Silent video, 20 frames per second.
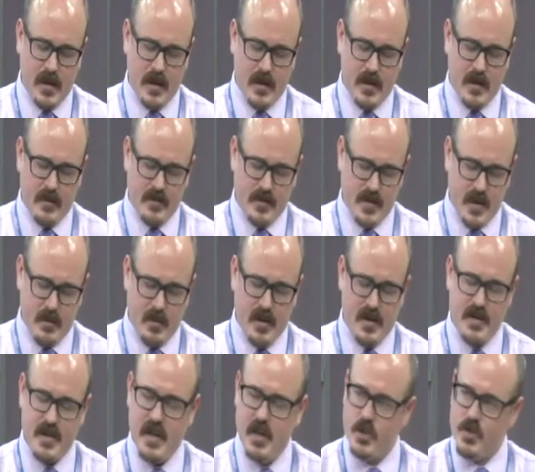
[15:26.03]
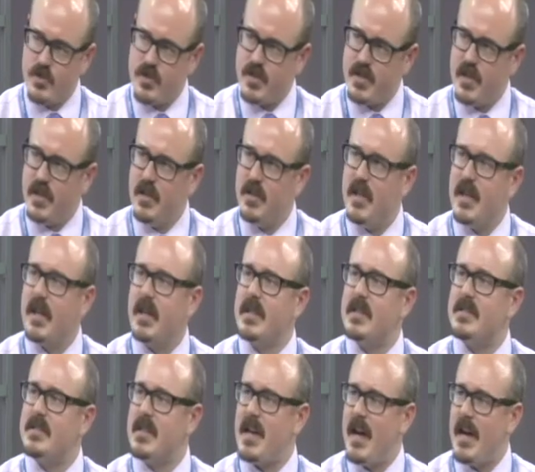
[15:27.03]
if somebody's interested, they can
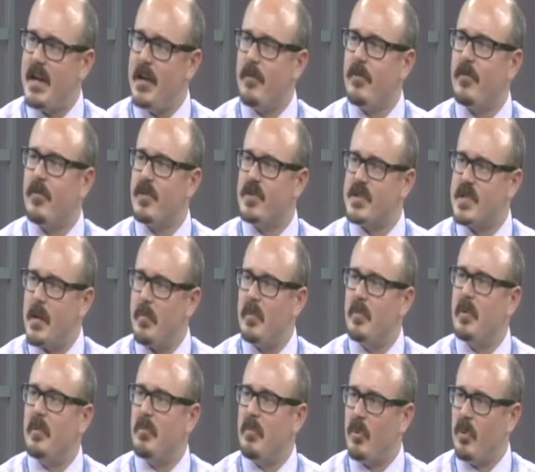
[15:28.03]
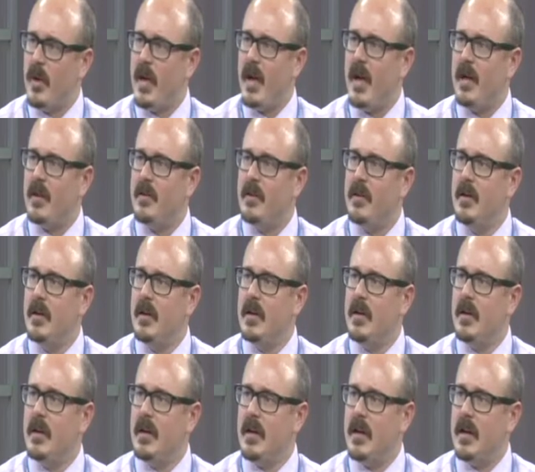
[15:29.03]
sign up for a supplement plan
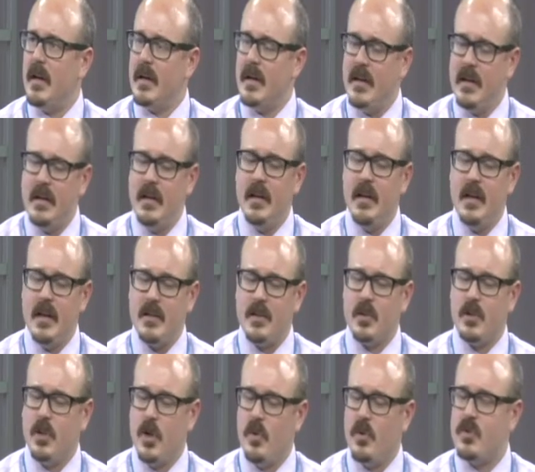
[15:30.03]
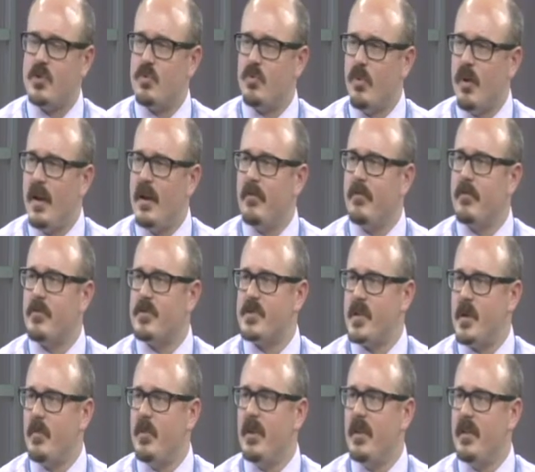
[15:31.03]
and get in at the lowest rate for
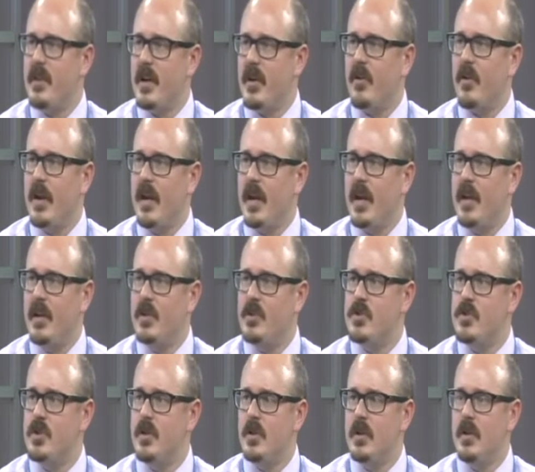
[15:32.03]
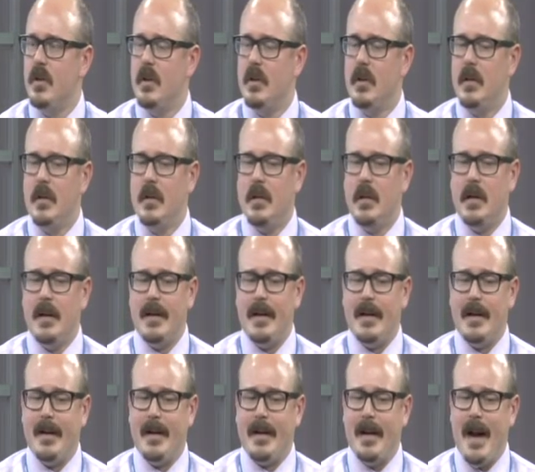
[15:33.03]
somebody their age.
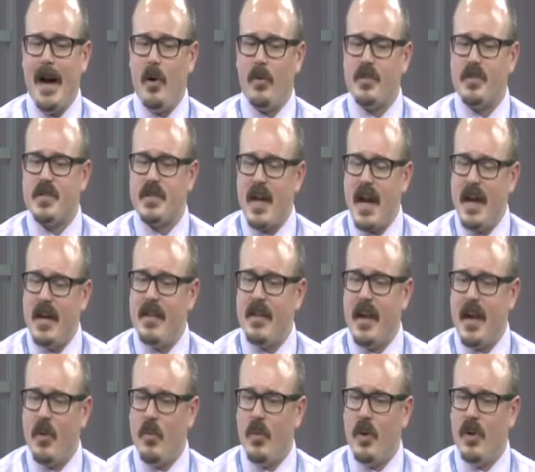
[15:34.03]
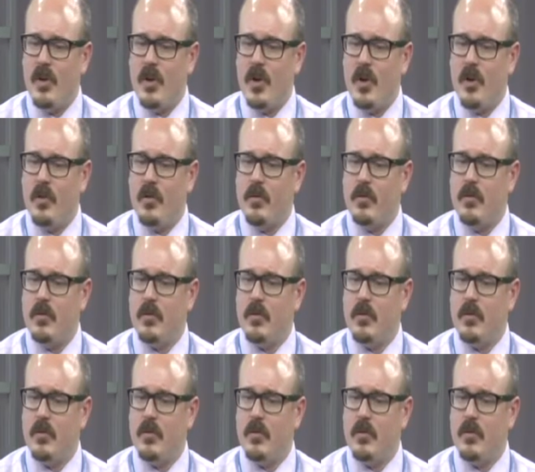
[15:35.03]
Outside of that window,